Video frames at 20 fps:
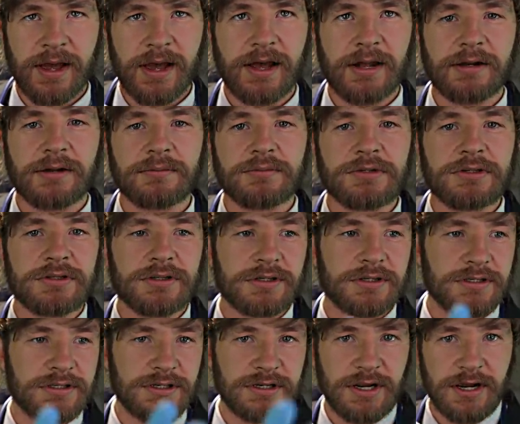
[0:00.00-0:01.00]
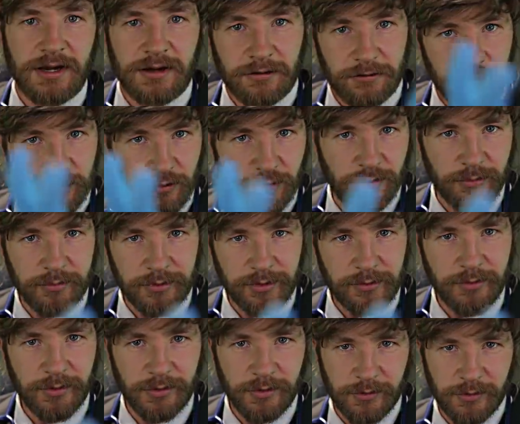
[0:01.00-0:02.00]
And I'm just going to see how your
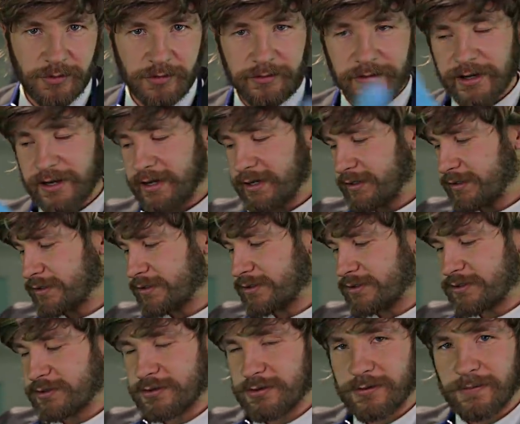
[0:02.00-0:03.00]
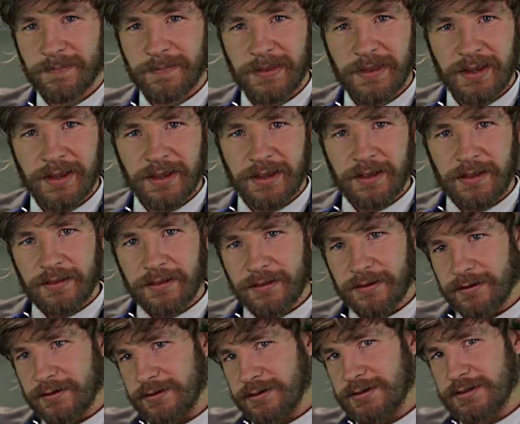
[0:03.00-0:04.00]
pupil will react to
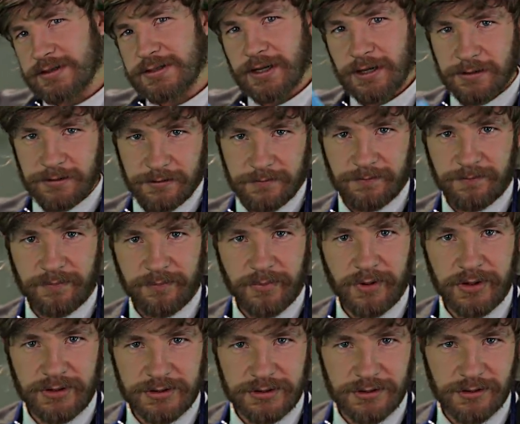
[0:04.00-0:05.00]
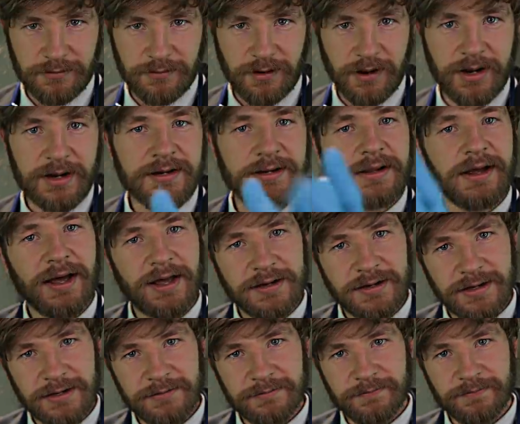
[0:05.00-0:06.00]
the sudden burst of light and
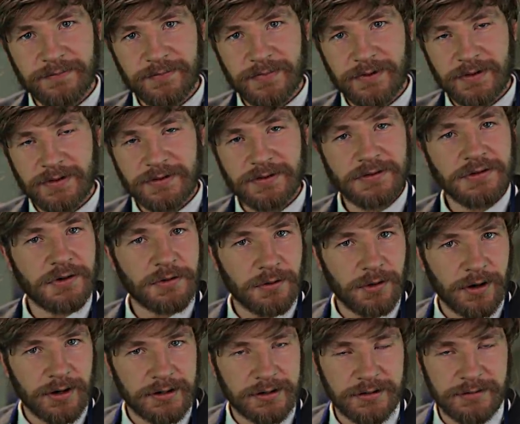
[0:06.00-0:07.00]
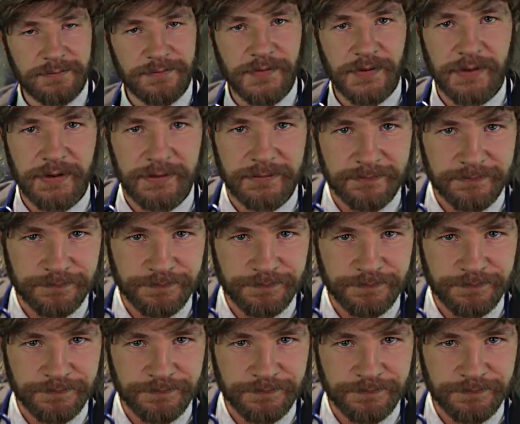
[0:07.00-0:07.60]
then no light. Okay.